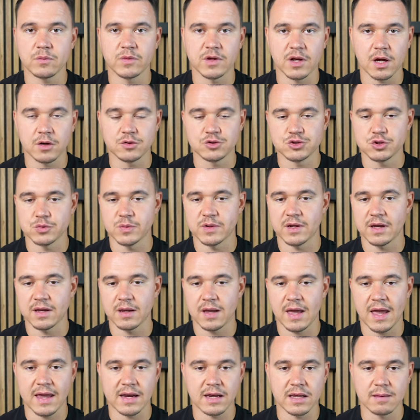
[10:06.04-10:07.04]
without doing
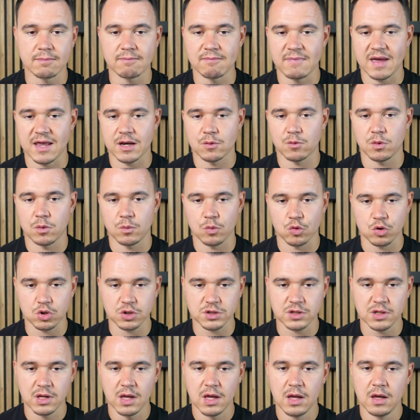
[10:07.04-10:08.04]
any manual
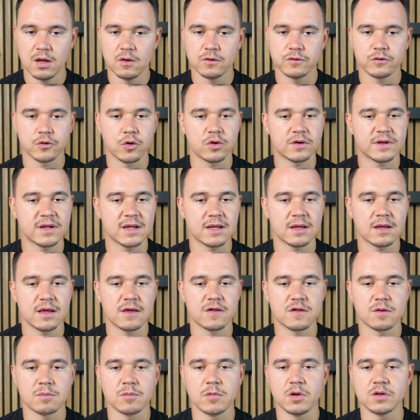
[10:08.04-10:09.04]
work. Third thing
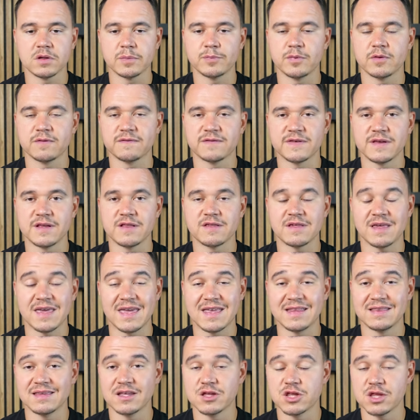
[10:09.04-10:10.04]
is multiple feeds
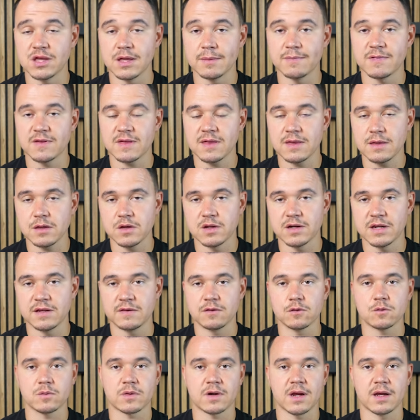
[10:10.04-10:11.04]
in the GMC. You need
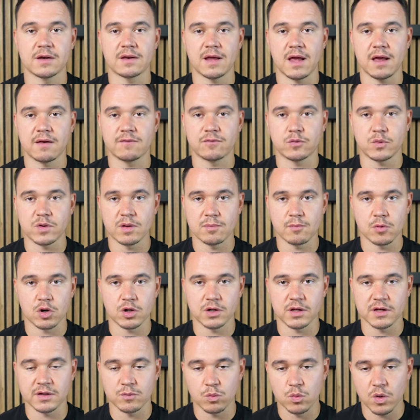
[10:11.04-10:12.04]
to create every
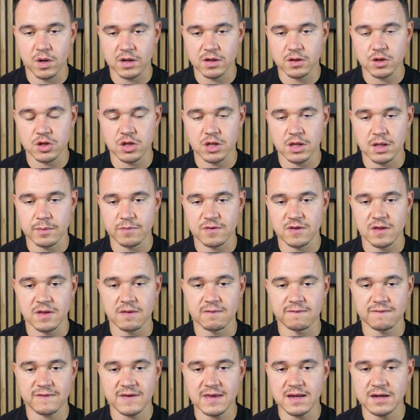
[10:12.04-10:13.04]
market one GMC
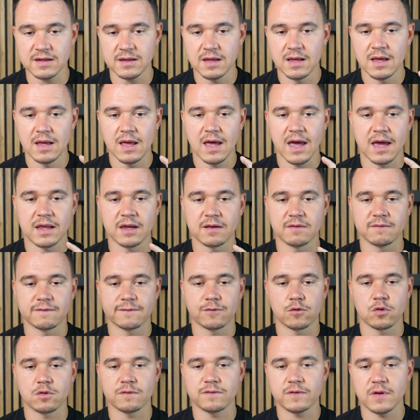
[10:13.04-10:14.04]
feed. And then
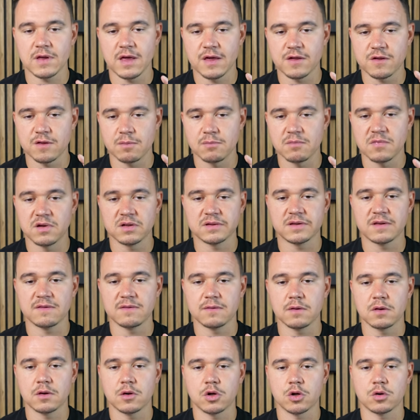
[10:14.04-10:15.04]
fourth is
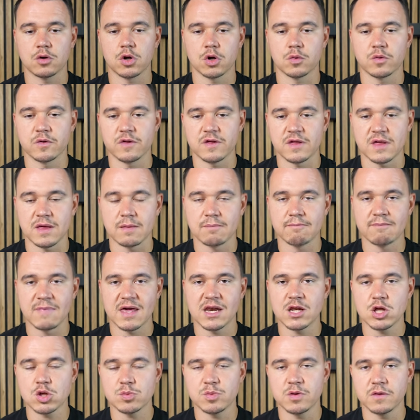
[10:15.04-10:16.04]
multi-currency
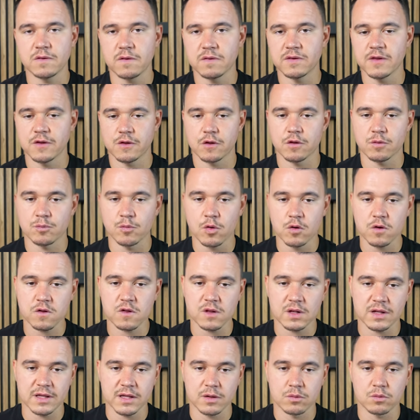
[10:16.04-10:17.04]
management. This is
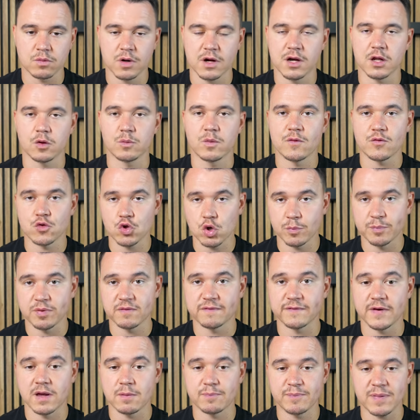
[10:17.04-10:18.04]
mostly running with
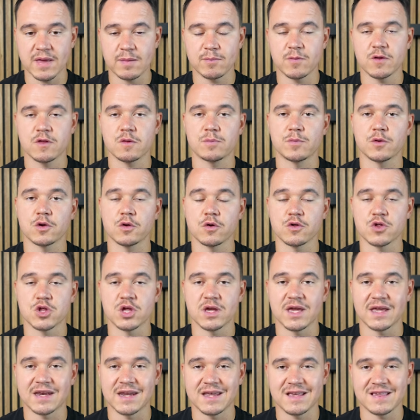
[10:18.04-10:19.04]
Shopify payments because you
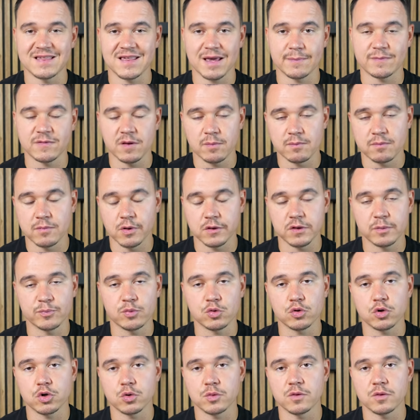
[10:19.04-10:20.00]
can accept multiple